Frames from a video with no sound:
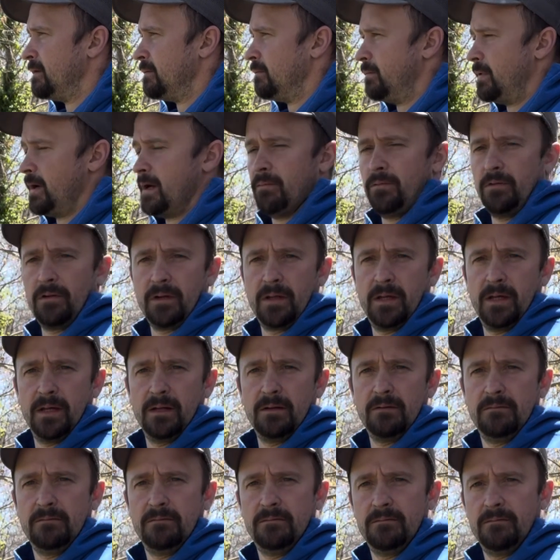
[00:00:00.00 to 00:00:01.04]
be able to get,
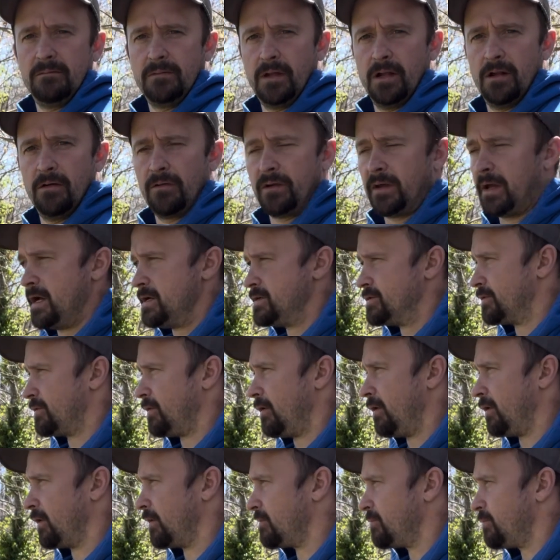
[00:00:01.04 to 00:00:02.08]
you know, engage your
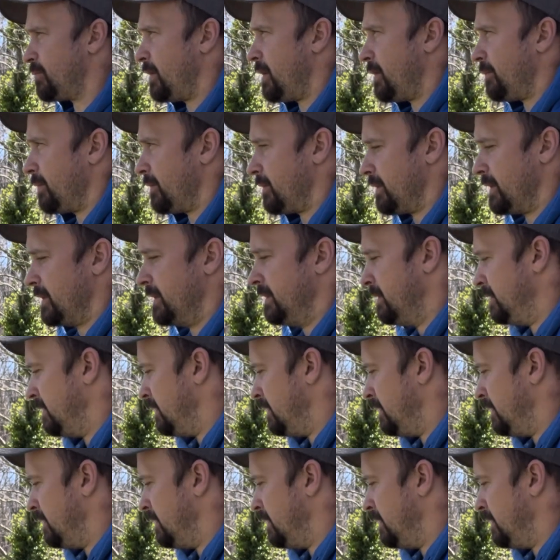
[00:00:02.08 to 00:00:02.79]
targets properly